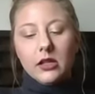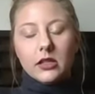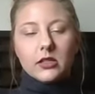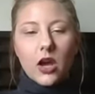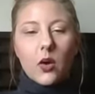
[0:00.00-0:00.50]

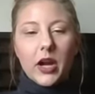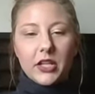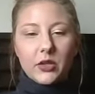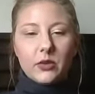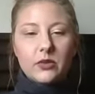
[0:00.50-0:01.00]
So I
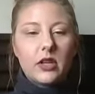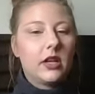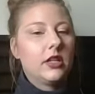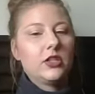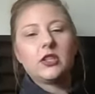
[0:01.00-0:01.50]
use
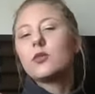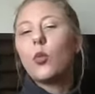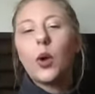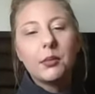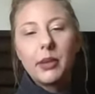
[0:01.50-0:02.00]
just
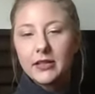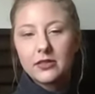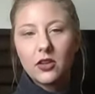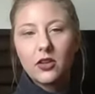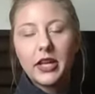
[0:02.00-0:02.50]
one pencil.